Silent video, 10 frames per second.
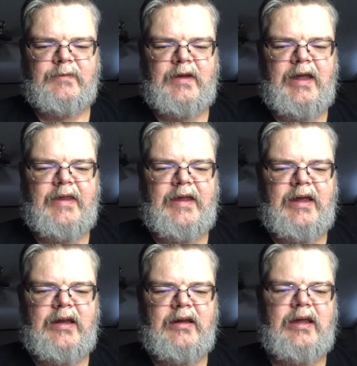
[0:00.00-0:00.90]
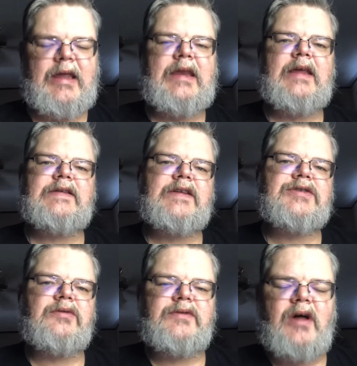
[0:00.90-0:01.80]
then any
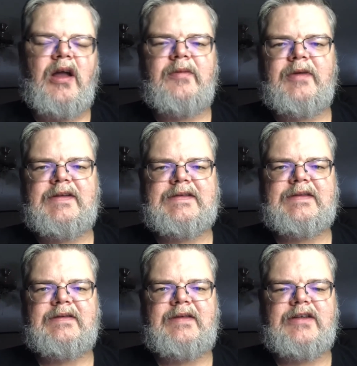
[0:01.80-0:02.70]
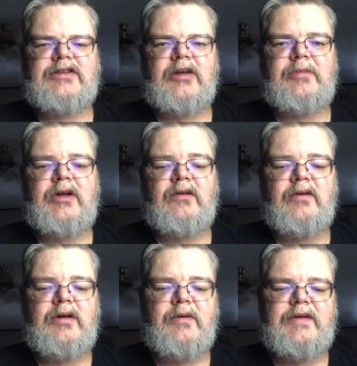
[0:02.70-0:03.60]
additional documents that you're going to be
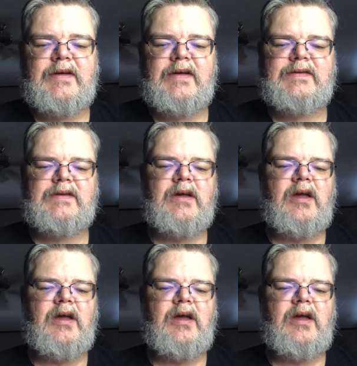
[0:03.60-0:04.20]
including with this,